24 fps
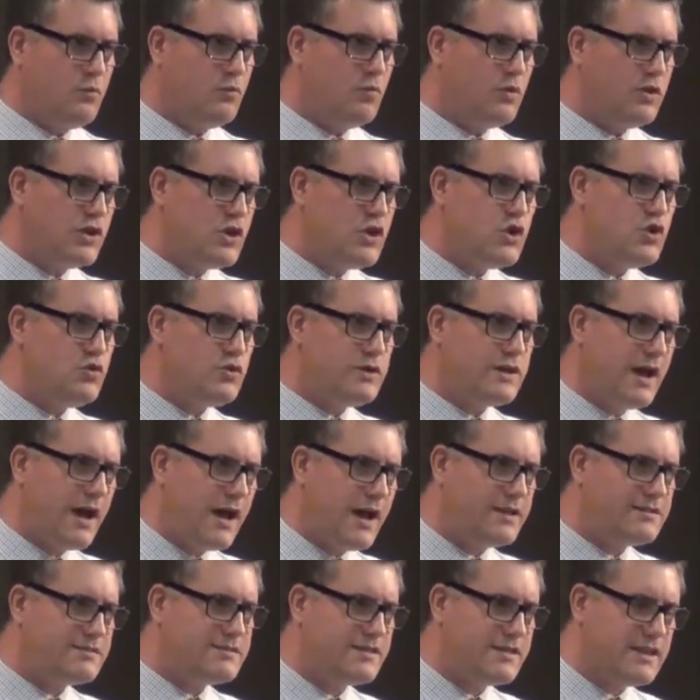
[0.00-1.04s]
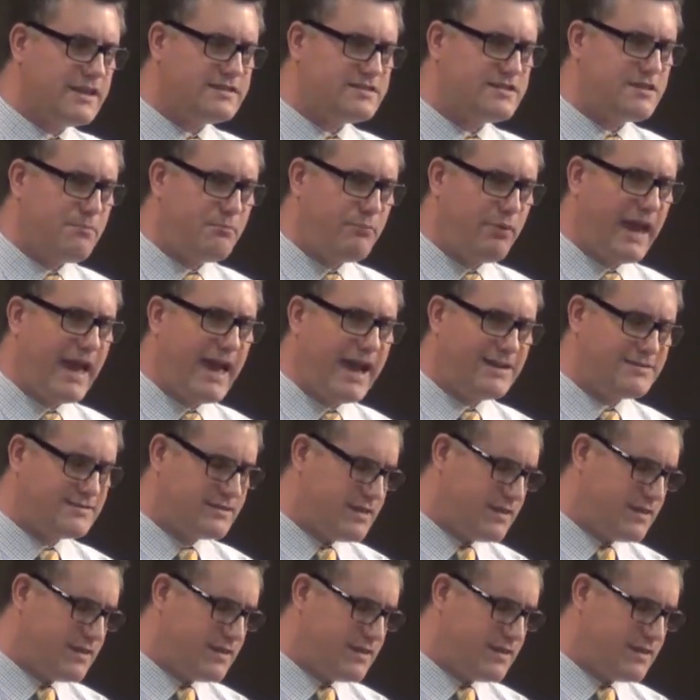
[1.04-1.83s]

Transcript: Well, who caused this to pass,